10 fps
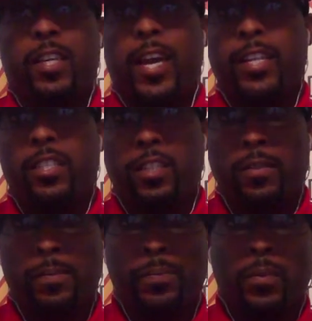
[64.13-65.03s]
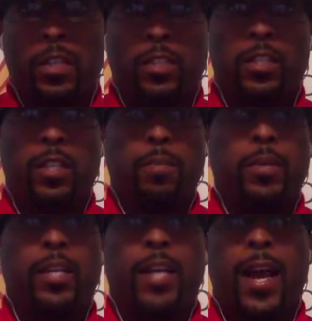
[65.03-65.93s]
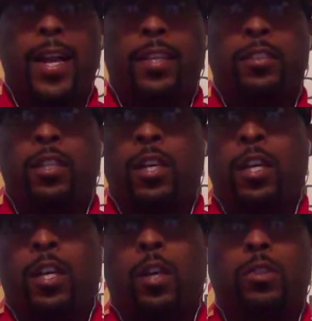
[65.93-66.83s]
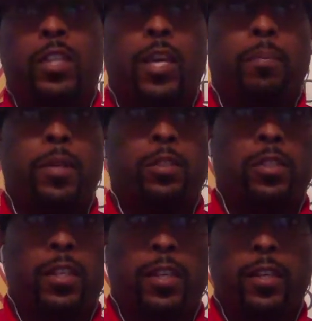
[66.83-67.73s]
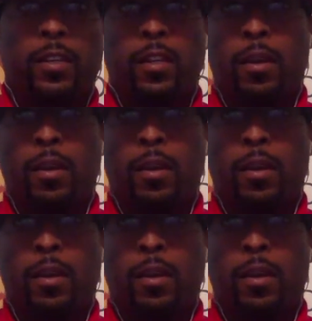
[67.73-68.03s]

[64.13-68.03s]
Gaethje. He seemed to be the guy that's close to getting penciled in.